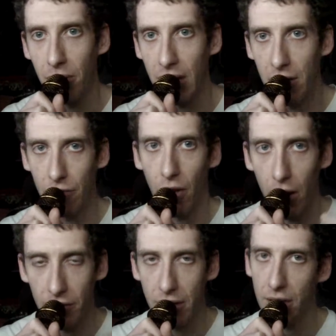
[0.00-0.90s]

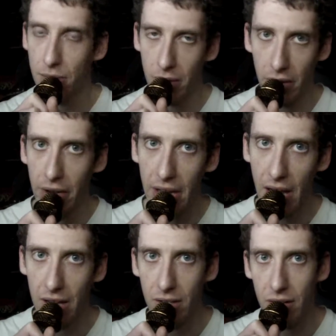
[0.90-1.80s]
involved in the community
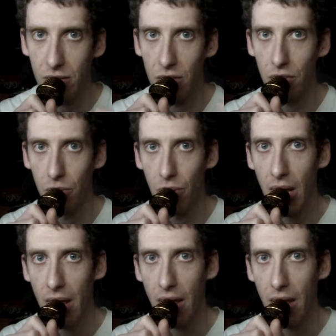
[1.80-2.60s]
and to do